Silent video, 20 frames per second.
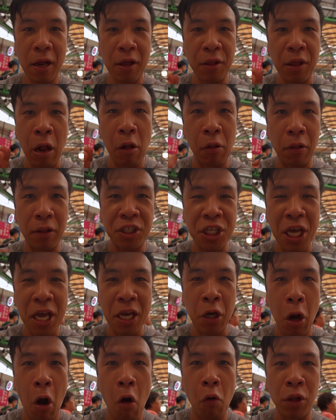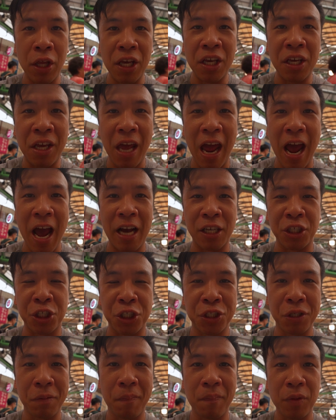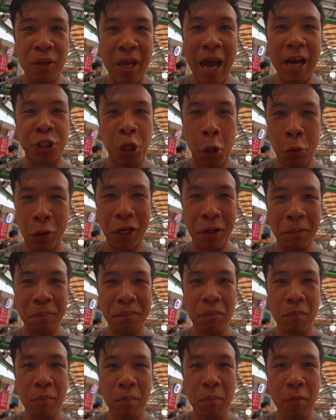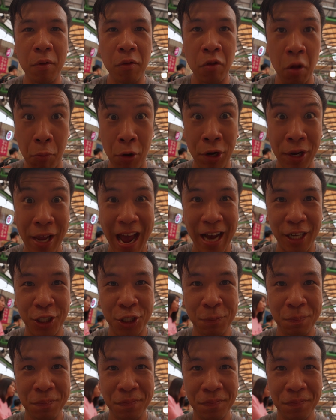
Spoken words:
they don't take only cash only. So bring cash.